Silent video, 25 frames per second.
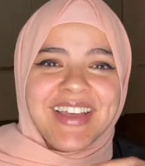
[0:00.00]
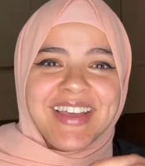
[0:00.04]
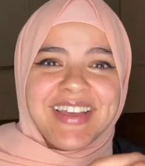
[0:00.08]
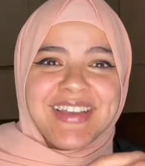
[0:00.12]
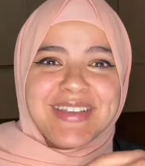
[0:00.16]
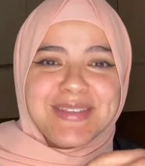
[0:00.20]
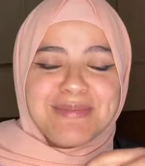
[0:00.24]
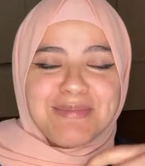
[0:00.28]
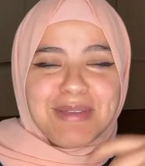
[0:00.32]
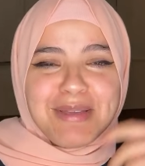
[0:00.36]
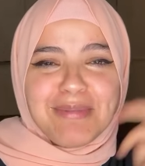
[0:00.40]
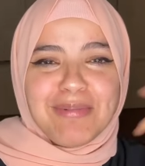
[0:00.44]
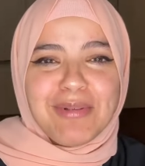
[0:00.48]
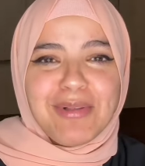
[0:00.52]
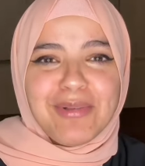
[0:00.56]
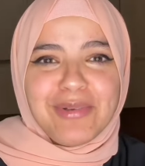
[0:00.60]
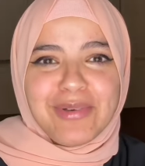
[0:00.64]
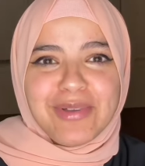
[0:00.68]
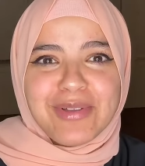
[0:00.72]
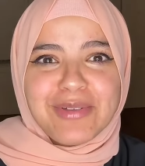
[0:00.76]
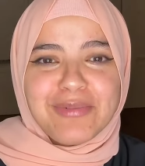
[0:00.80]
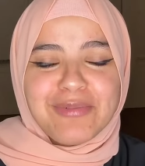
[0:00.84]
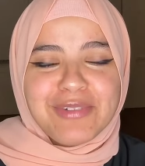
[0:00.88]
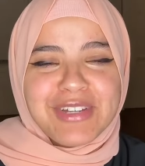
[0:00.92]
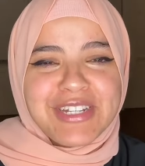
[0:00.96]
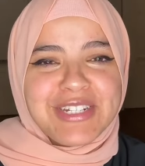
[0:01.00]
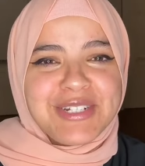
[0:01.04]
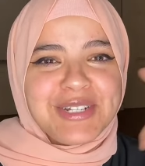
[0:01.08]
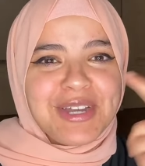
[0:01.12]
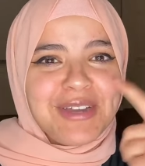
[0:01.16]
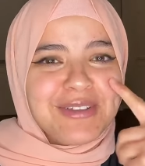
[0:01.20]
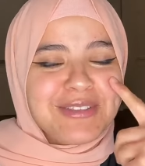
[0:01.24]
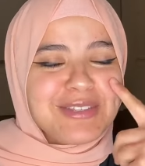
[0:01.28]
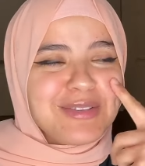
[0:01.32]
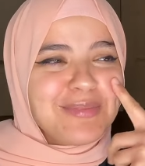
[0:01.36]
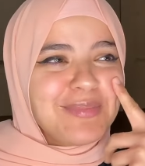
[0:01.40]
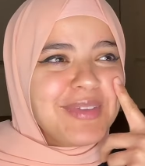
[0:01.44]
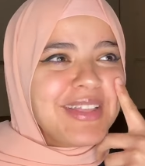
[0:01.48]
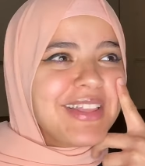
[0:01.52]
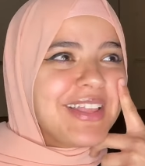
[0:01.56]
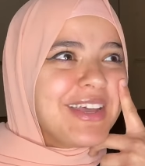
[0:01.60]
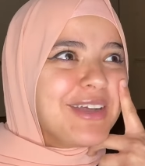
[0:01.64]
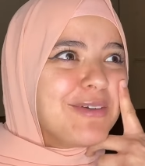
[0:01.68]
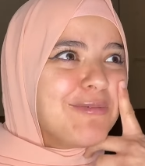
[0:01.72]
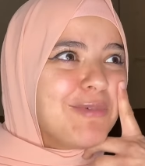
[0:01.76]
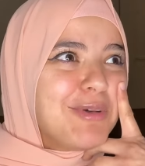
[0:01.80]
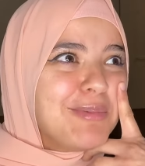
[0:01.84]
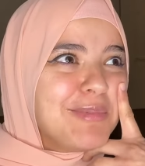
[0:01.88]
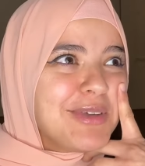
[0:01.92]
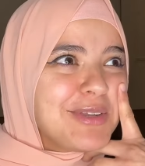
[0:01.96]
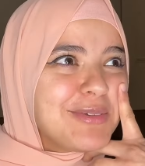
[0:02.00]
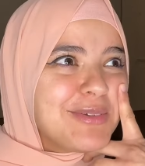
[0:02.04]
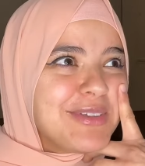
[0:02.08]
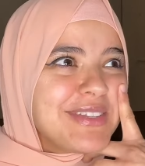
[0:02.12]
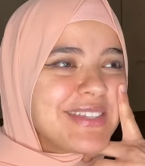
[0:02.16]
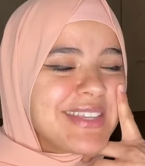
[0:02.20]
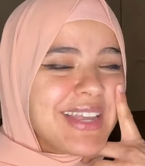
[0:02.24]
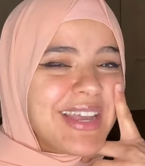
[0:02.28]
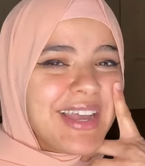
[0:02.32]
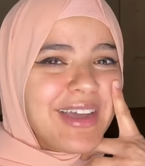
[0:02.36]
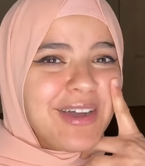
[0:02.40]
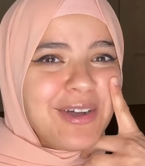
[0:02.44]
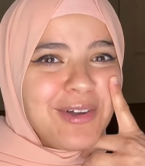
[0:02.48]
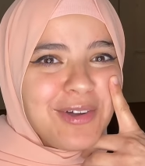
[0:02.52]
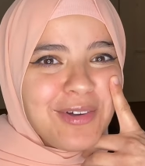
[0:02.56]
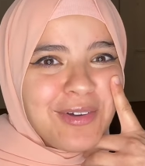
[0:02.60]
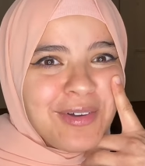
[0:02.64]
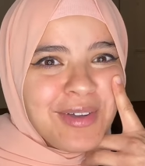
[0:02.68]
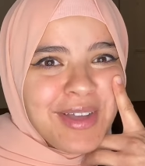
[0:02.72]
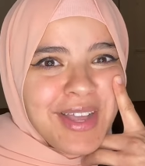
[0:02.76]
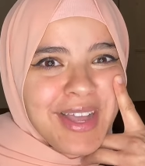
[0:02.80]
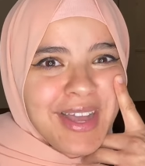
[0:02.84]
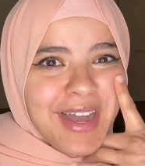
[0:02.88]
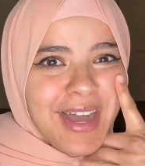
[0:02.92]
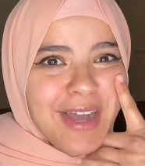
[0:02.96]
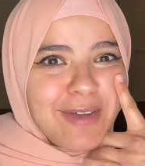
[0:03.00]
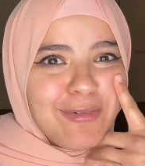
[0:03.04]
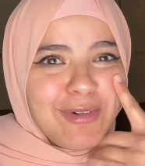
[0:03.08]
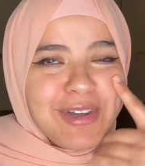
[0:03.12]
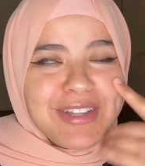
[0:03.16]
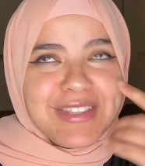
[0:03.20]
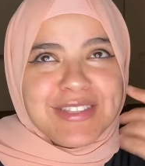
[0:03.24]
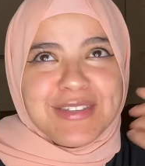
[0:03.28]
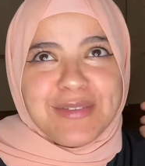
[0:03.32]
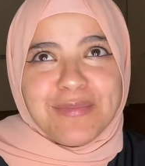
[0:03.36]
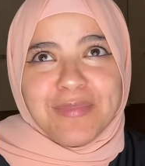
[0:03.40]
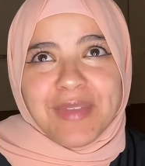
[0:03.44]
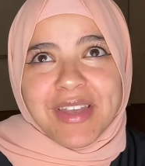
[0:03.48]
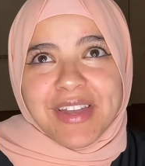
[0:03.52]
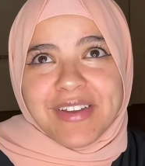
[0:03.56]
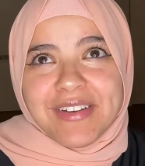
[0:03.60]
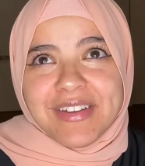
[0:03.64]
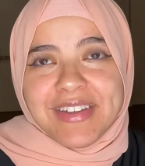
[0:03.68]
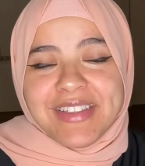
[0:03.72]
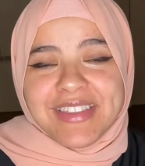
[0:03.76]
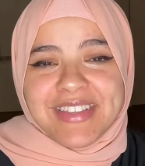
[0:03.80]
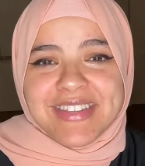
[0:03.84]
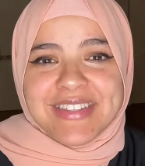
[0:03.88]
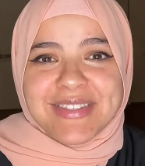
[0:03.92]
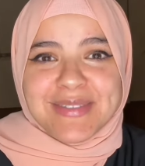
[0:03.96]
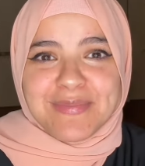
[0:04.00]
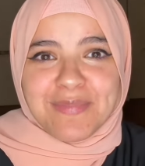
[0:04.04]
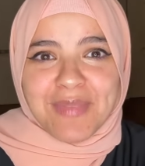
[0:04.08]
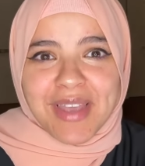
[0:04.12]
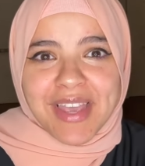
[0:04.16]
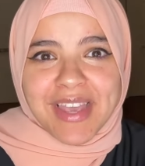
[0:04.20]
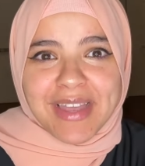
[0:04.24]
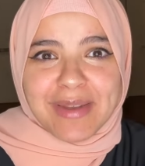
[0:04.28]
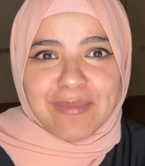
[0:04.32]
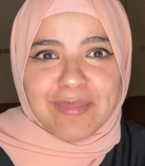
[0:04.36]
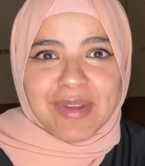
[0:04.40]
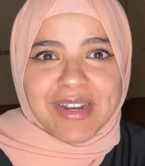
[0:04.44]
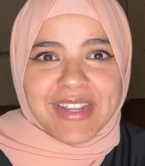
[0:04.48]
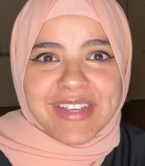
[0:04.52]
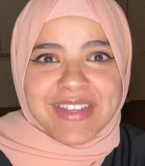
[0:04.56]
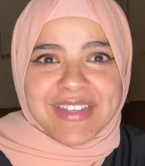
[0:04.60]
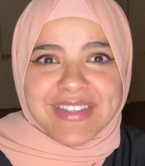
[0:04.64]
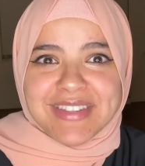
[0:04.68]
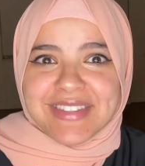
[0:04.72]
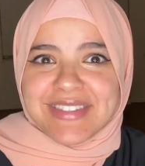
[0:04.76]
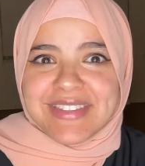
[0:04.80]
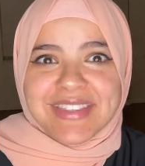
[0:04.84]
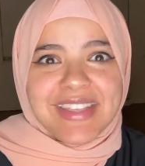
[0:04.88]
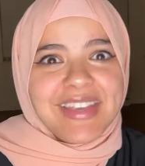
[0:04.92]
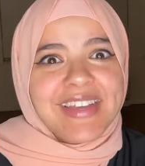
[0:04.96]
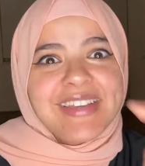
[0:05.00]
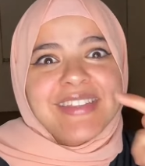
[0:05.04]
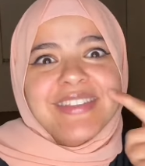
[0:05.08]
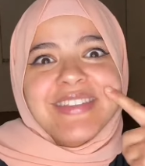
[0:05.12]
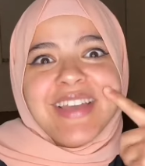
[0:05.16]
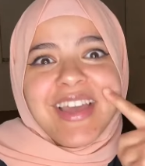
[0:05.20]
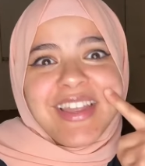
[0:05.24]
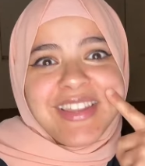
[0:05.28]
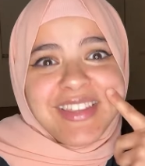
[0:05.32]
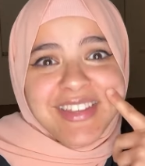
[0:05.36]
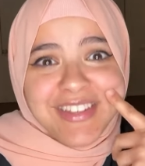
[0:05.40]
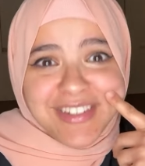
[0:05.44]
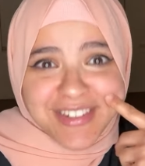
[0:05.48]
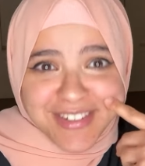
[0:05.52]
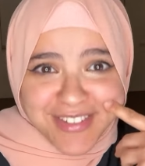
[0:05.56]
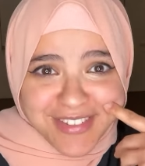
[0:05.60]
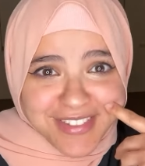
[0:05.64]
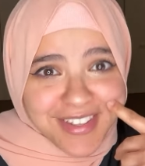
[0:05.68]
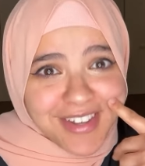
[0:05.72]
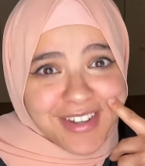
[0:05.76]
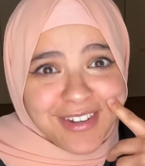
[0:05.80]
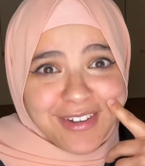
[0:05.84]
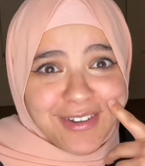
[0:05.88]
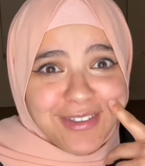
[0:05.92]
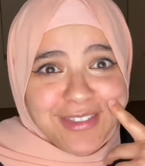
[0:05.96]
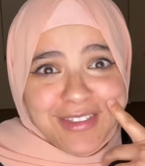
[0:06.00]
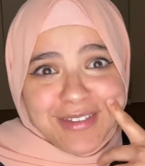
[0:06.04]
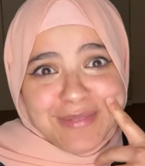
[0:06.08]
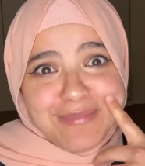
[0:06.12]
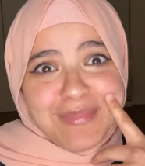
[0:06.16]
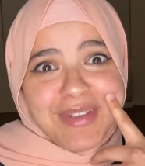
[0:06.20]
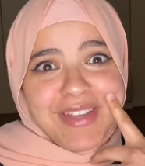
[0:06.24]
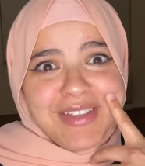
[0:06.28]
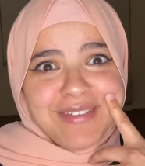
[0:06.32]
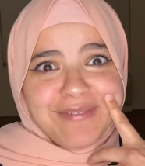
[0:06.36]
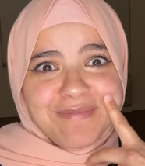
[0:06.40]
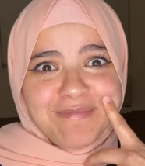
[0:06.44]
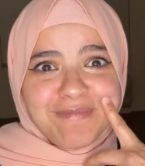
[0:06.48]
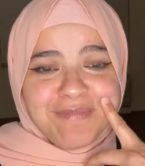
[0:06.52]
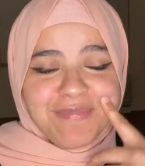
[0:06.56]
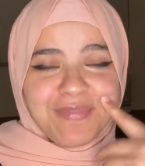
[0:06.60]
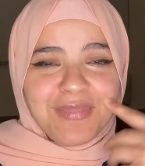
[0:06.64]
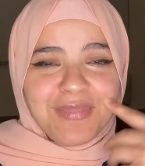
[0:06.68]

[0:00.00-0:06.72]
is people will reach out to me like women will say oh i want to marry this man but he's like 10 years younger than me